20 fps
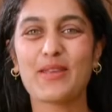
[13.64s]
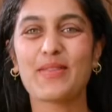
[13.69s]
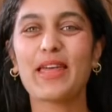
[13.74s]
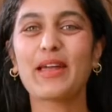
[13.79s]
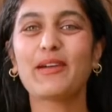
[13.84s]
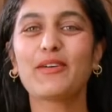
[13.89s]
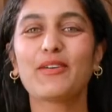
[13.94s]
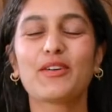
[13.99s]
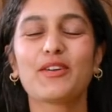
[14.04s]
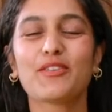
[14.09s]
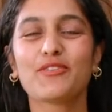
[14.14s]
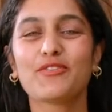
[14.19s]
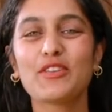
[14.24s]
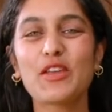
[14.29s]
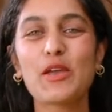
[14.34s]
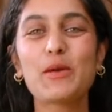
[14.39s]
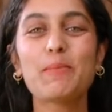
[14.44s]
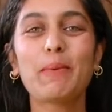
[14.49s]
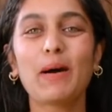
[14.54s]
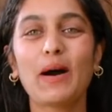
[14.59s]
there are a
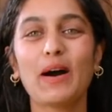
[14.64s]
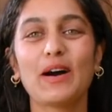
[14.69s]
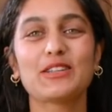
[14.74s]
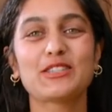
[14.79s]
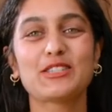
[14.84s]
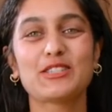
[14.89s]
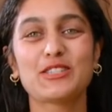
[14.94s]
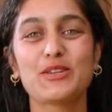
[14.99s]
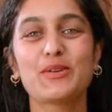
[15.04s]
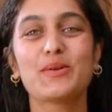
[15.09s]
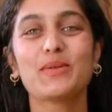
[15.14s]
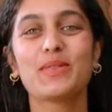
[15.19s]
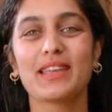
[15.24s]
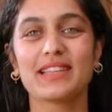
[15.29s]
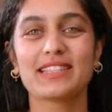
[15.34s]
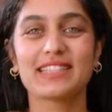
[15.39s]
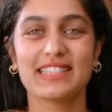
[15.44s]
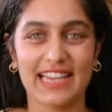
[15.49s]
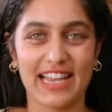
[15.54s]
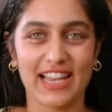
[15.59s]
few parts to
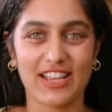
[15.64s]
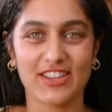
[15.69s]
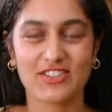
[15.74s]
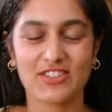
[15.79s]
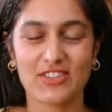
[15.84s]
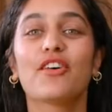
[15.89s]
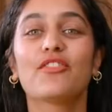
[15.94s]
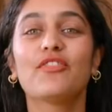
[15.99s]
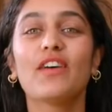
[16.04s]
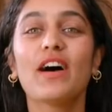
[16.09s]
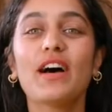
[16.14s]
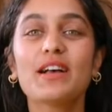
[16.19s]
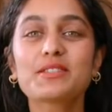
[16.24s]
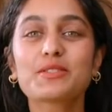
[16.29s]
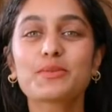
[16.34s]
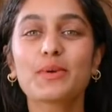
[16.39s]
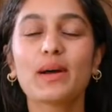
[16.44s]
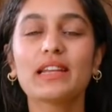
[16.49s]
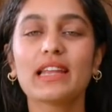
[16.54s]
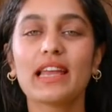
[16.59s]
this dish. The first
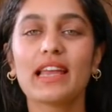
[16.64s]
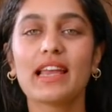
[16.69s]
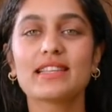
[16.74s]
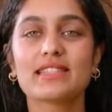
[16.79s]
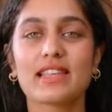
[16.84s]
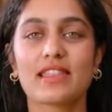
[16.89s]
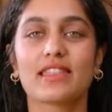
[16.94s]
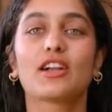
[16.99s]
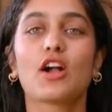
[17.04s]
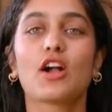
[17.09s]
one is the